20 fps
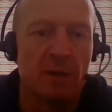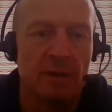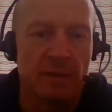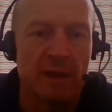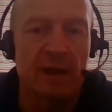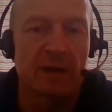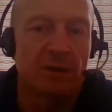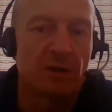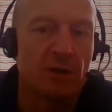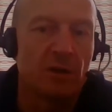
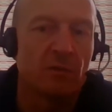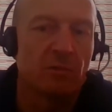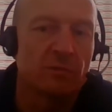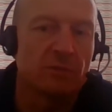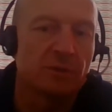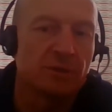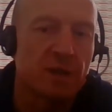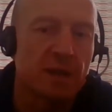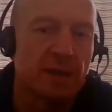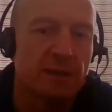That can all
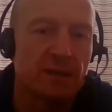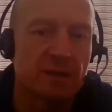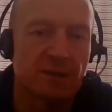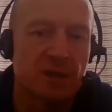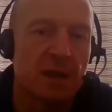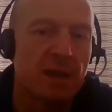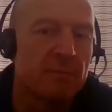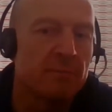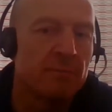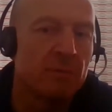contain the
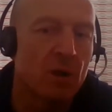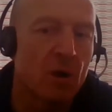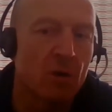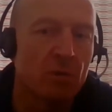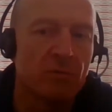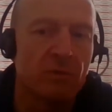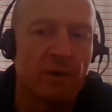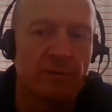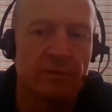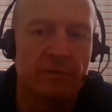same
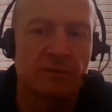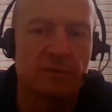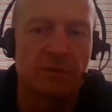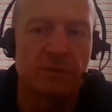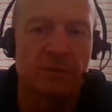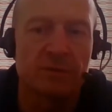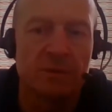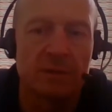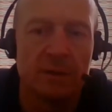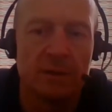code
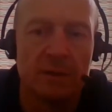references.